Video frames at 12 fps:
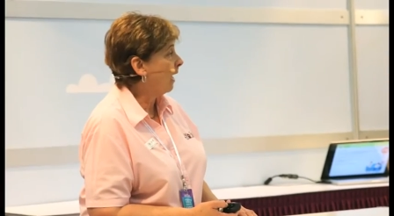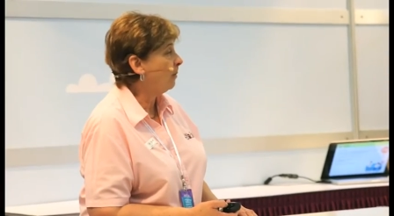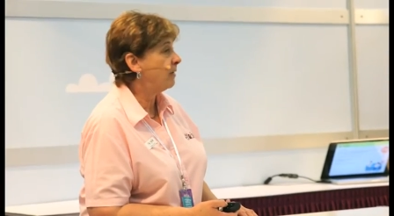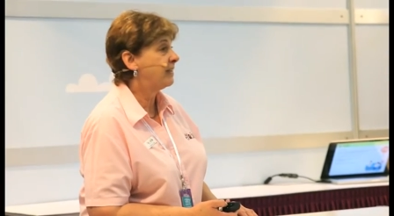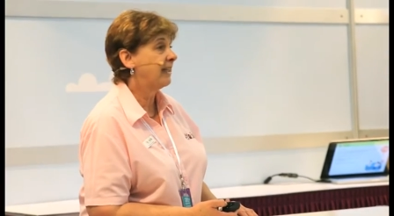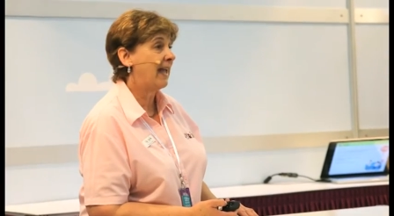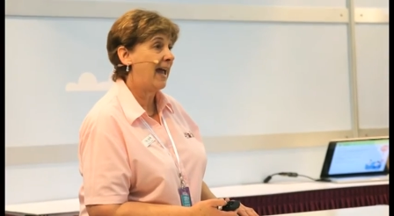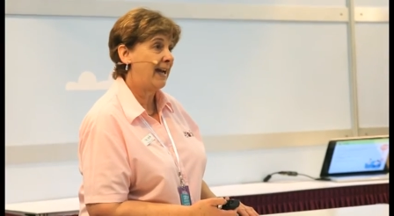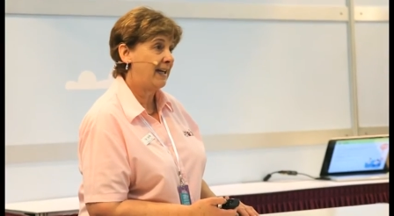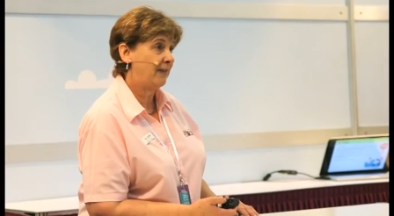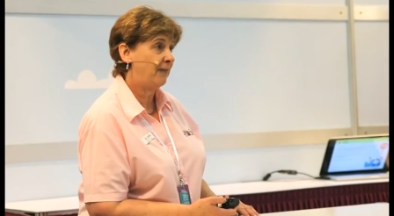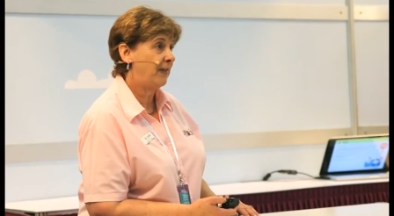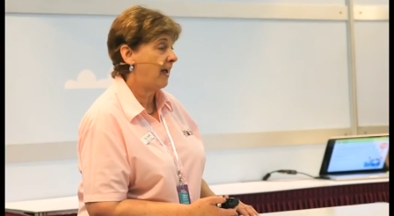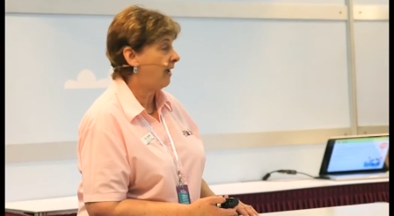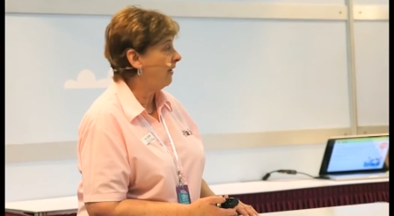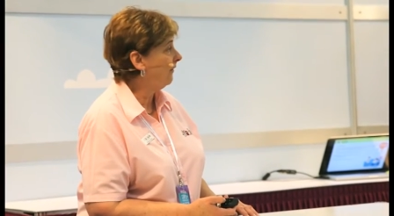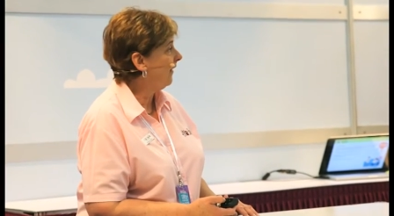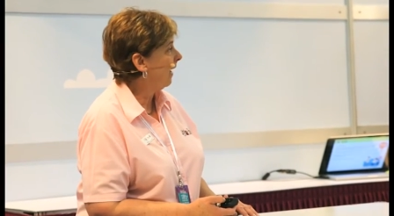doubles again if
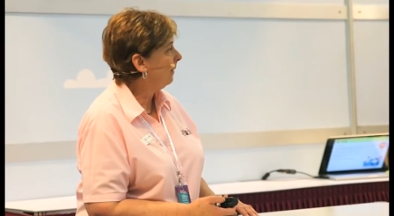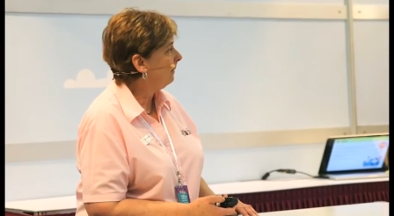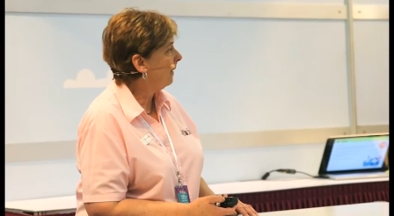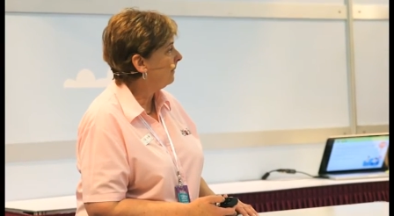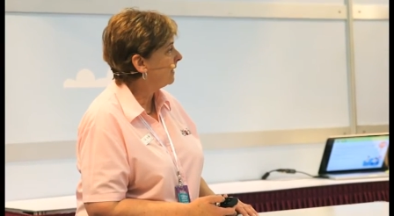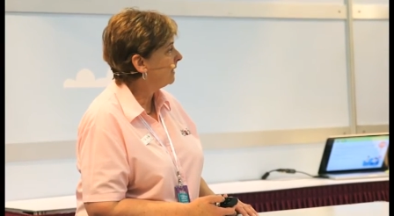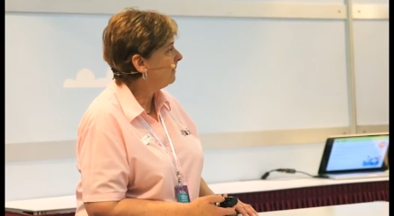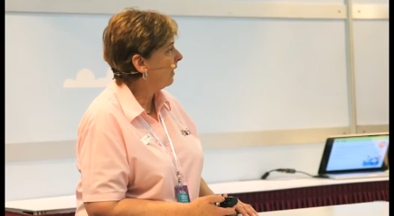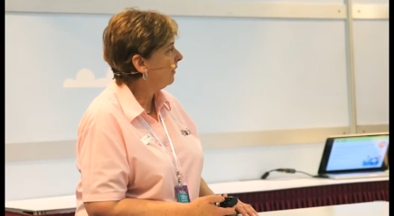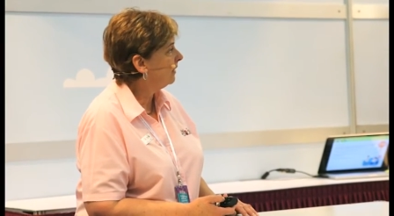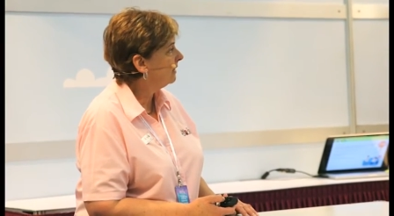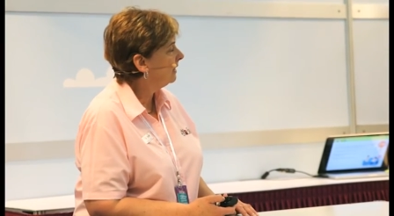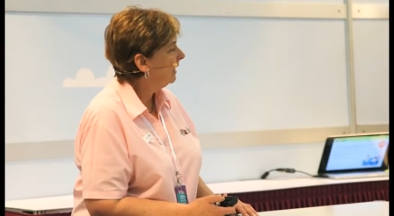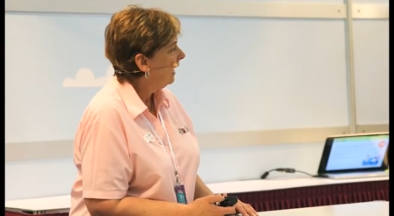a family member smokes.